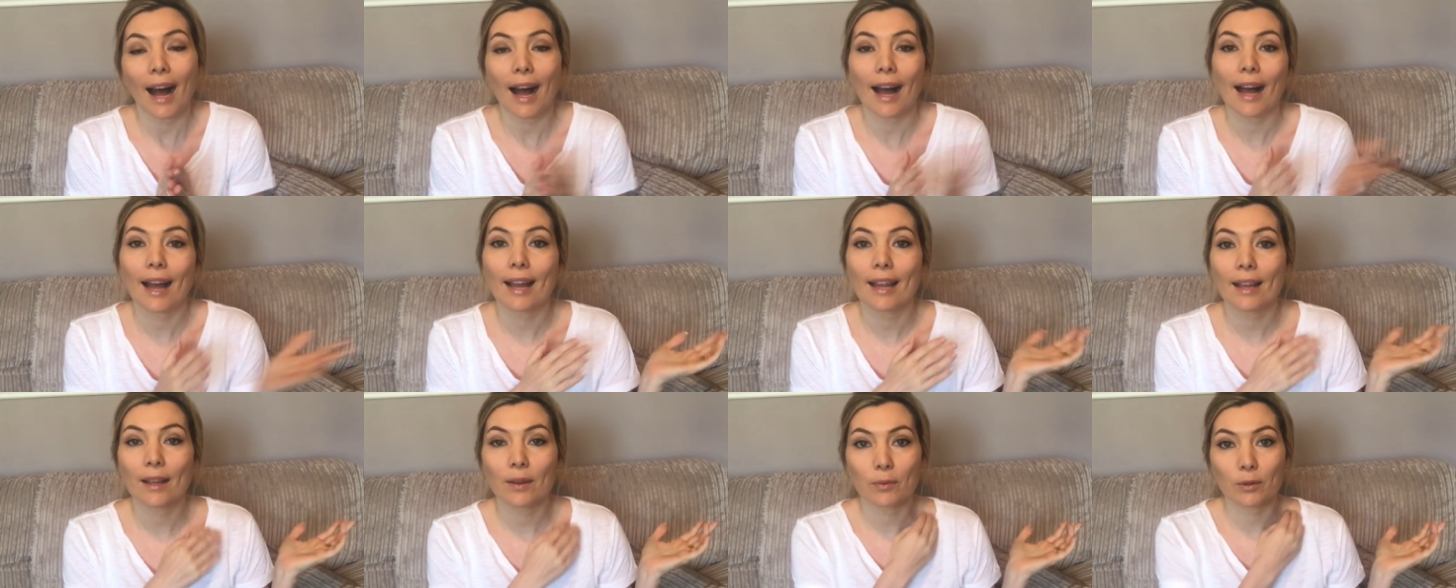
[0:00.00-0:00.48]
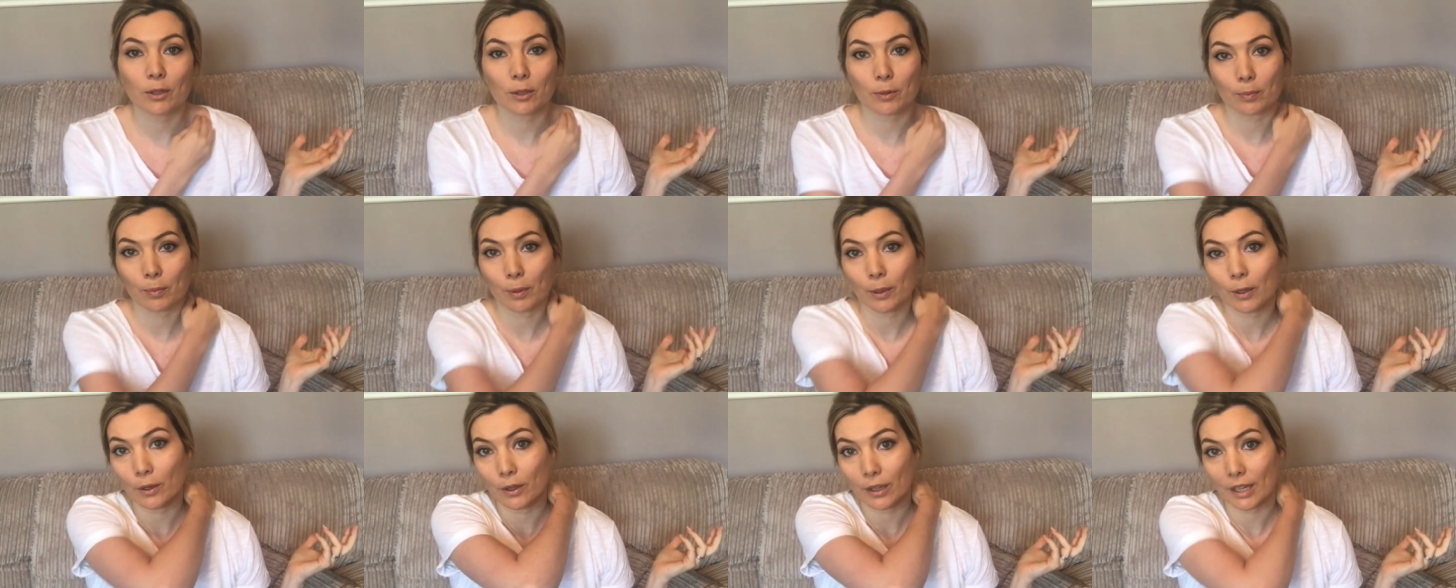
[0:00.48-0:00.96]
I was
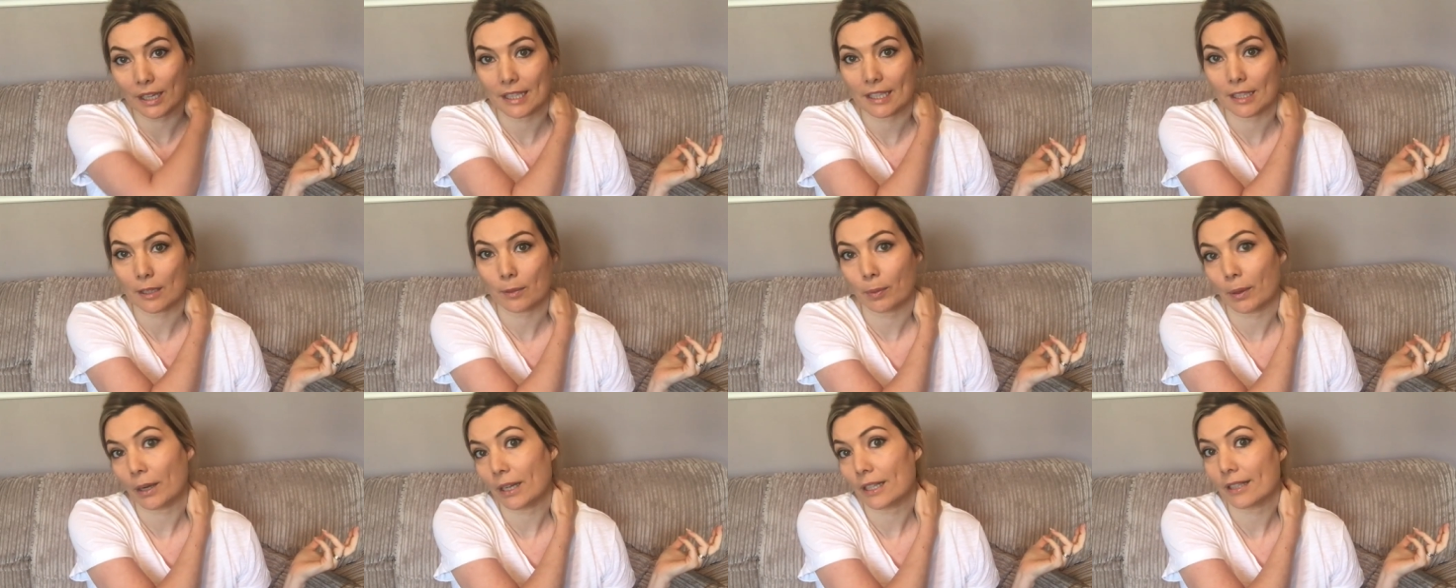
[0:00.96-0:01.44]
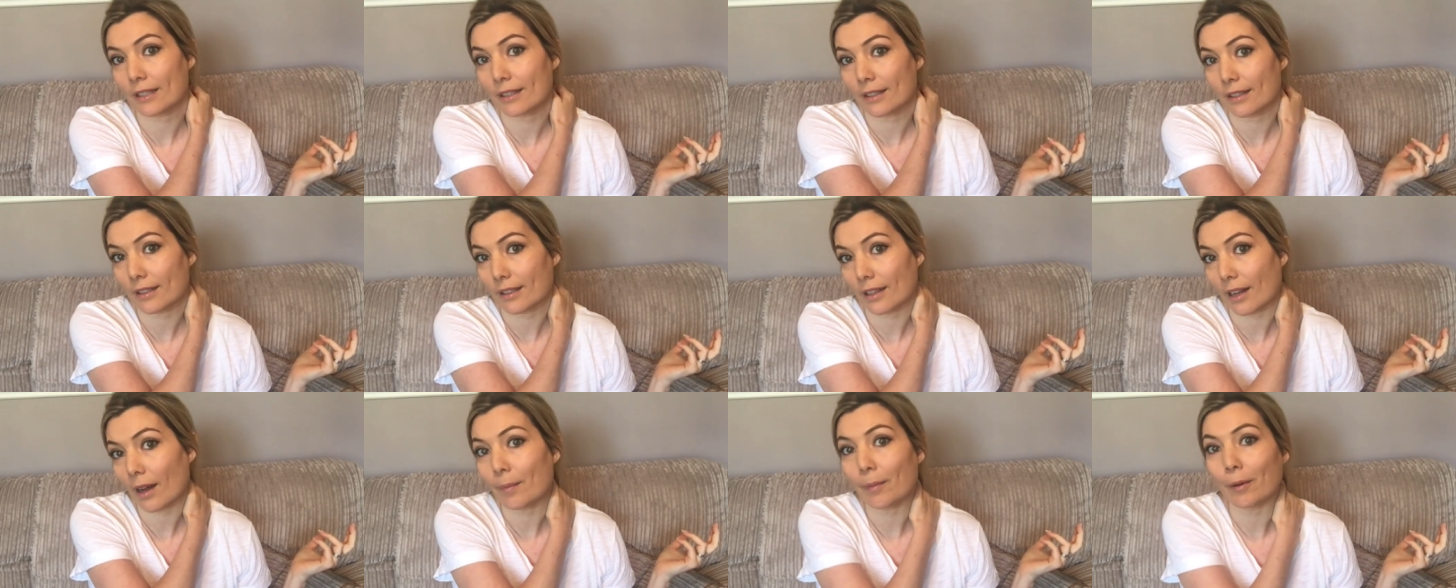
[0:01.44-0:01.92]
put on
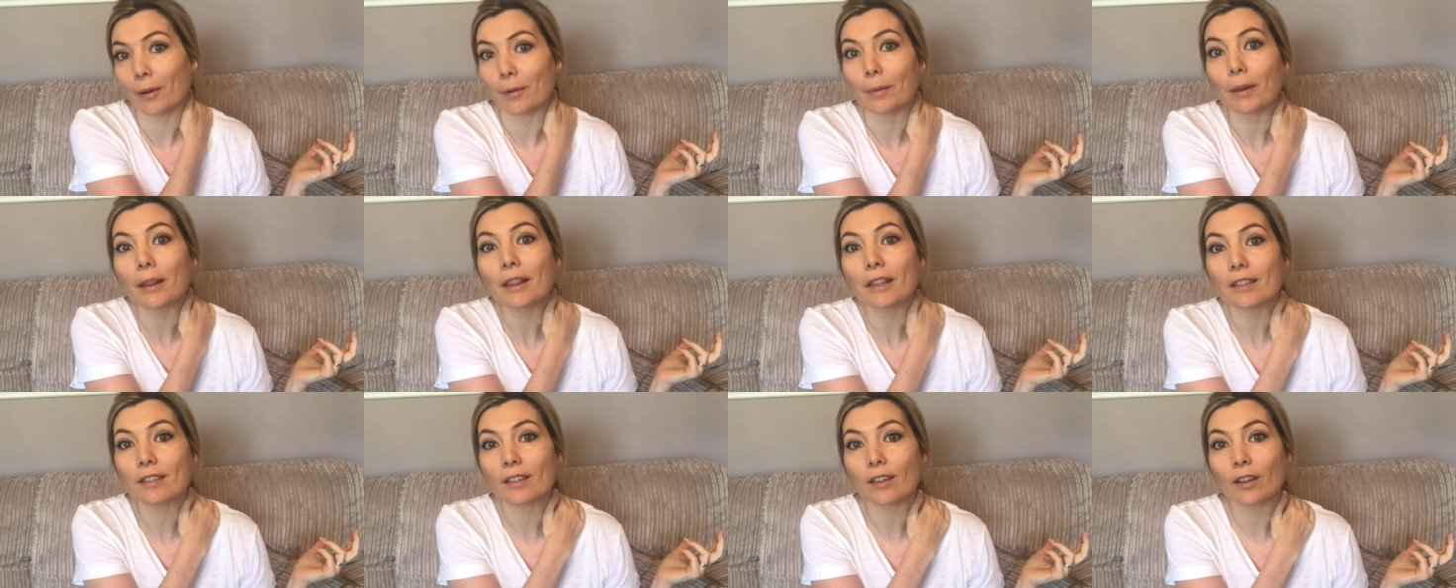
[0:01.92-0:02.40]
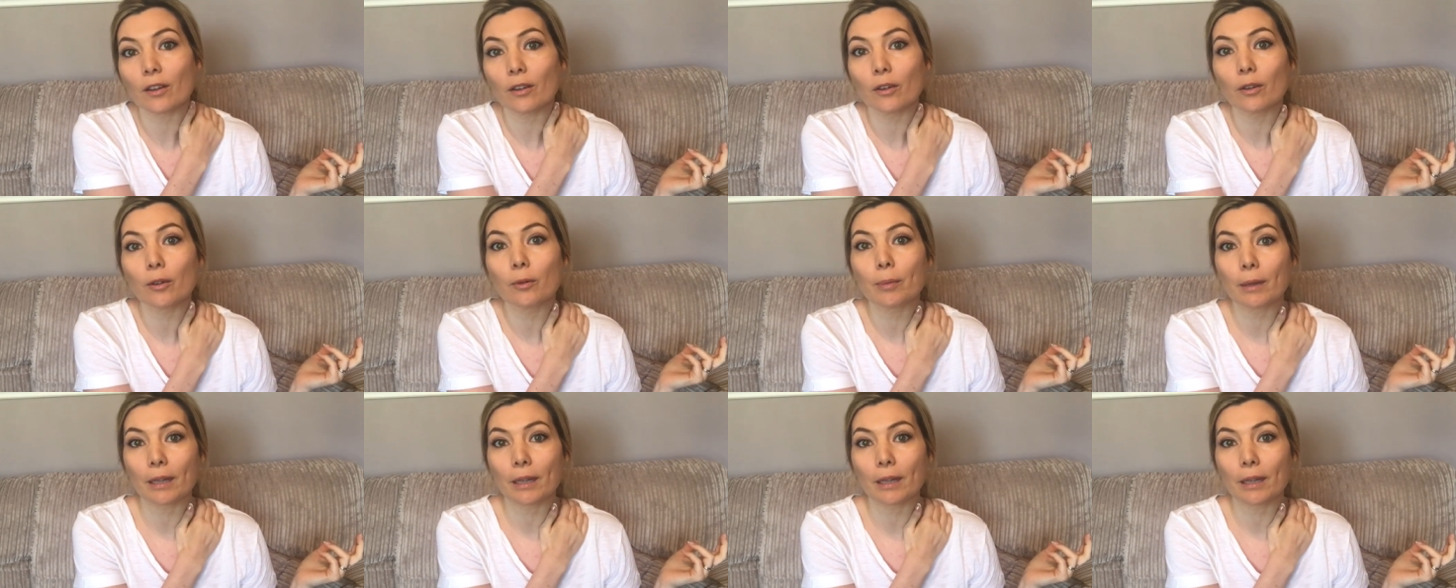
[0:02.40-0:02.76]
antidepressants a couple of months ago